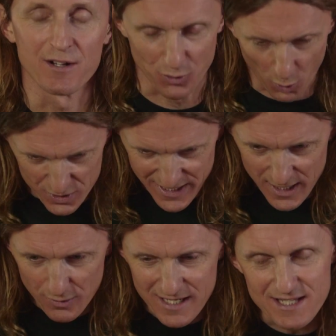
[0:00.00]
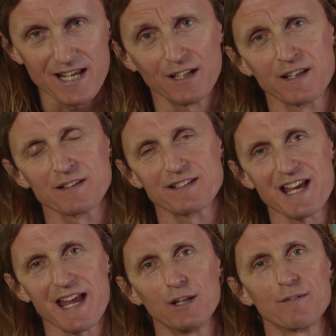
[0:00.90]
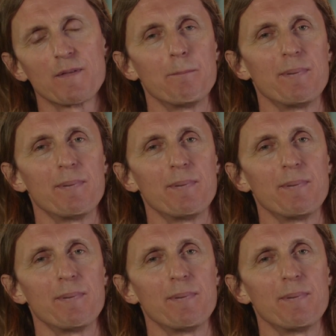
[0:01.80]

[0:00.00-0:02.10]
And of course here he's telling the tale of the